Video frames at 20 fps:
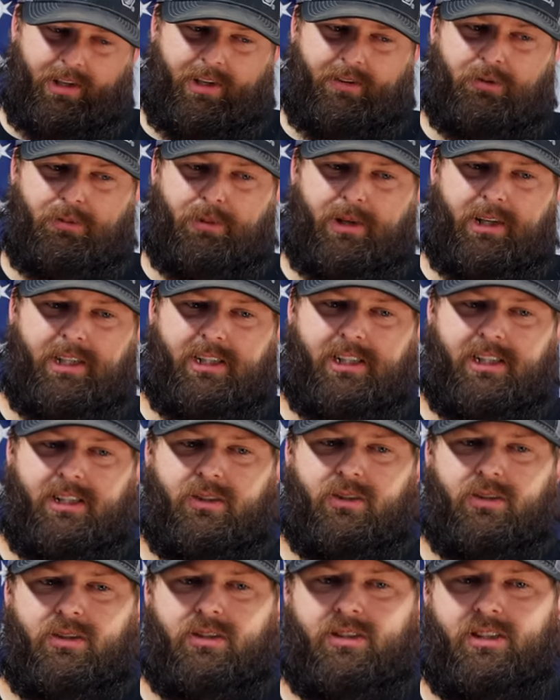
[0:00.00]
everybody
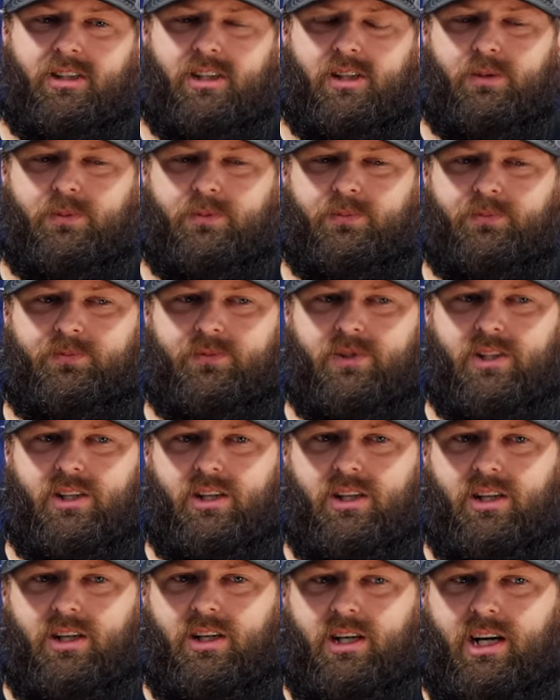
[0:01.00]
else. So yeah.
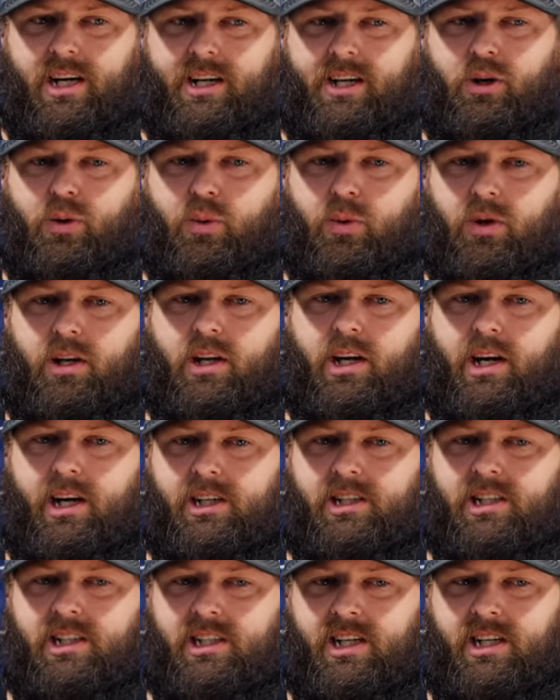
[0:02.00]
I know one
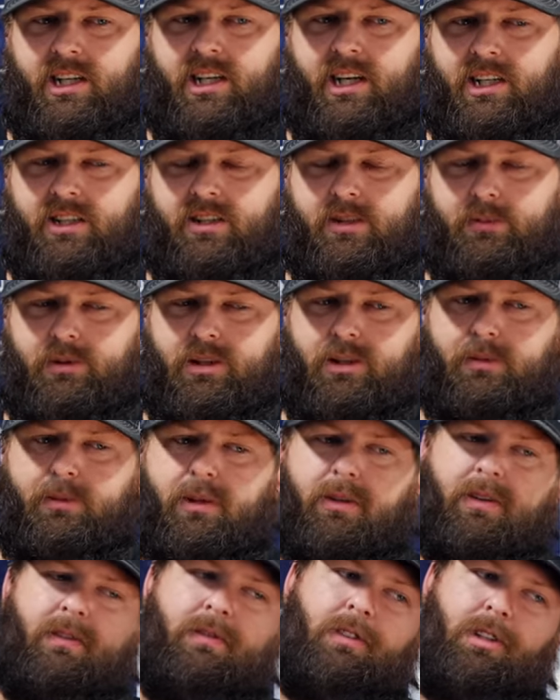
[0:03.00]
night she had to actually put him
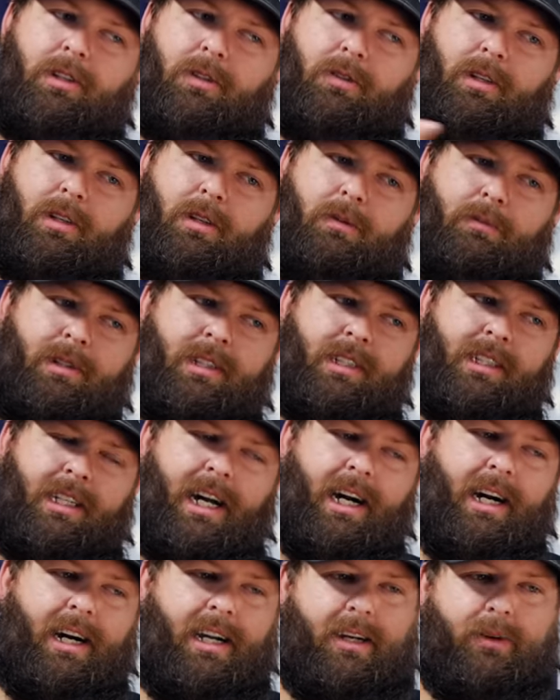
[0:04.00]
on a field up
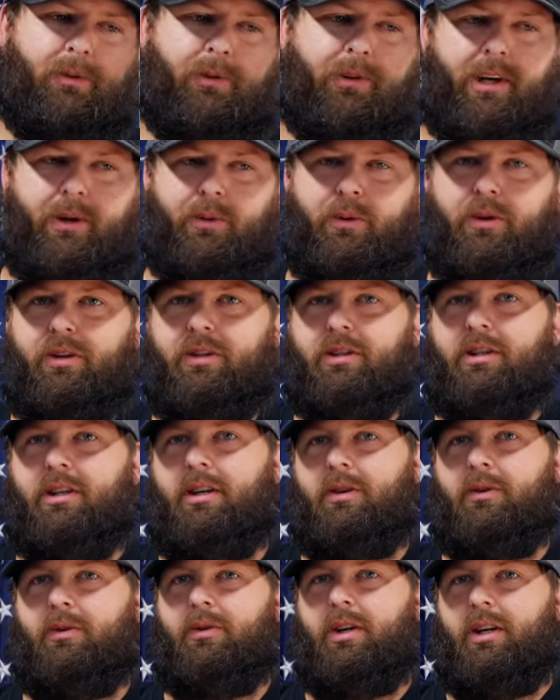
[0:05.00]
beside it where they would, you
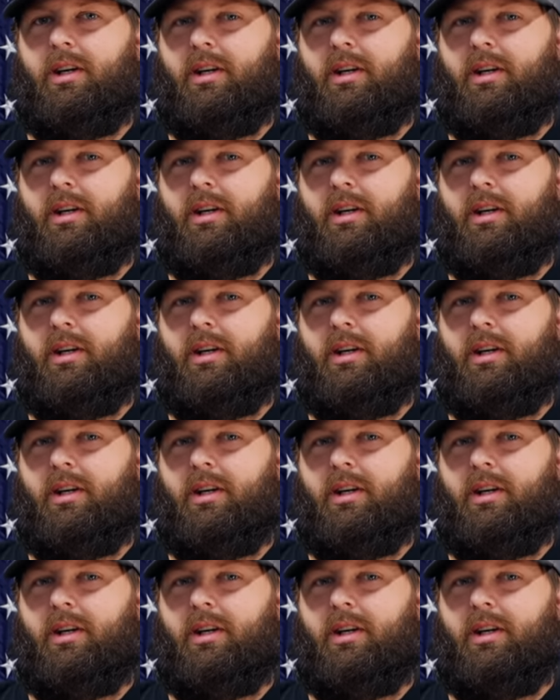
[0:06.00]
know,